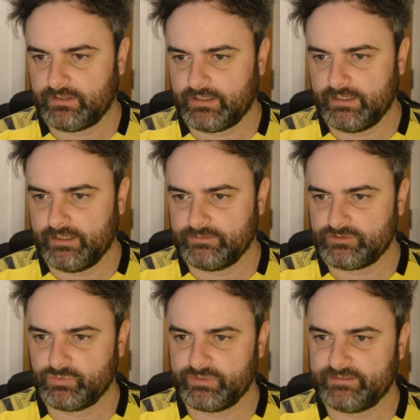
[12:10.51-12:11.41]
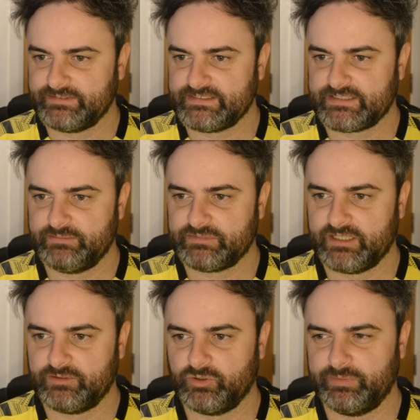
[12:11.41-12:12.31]
So yeah, this game is
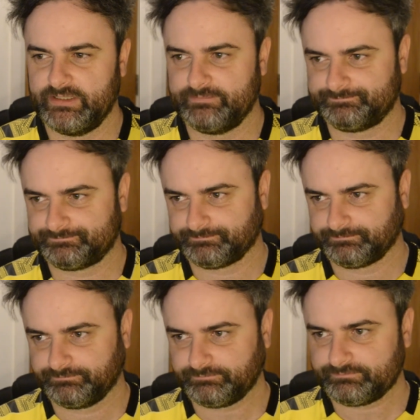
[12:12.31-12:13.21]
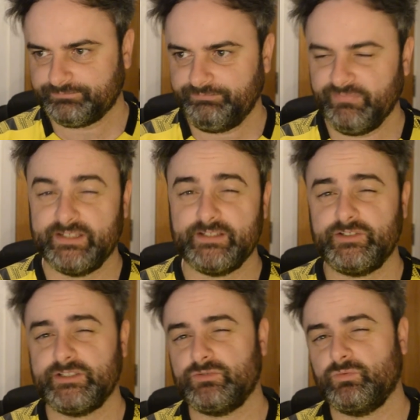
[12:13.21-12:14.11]
kind of going to be an
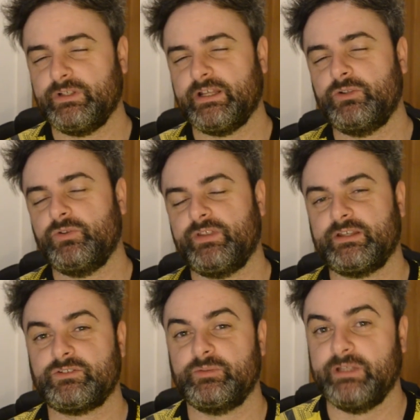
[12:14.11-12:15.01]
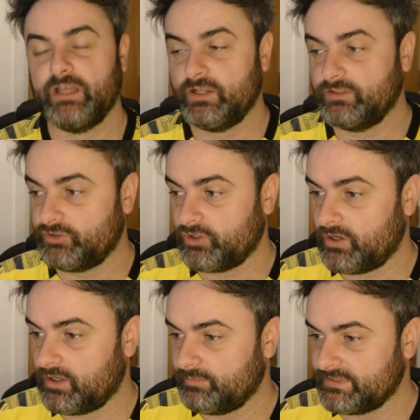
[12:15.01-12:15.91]
interesting one. I do think it's going to be a
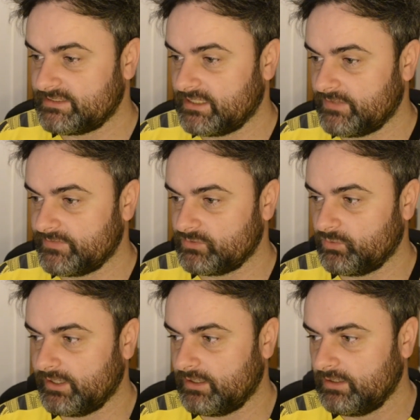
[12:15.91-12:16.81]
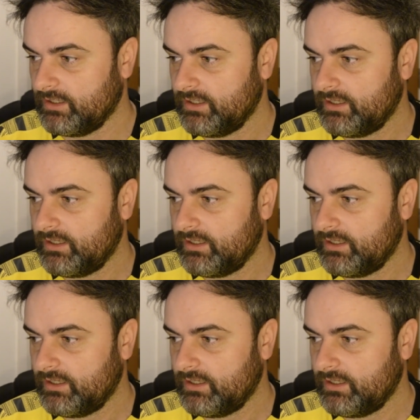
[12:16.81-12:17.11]
draw myself as well.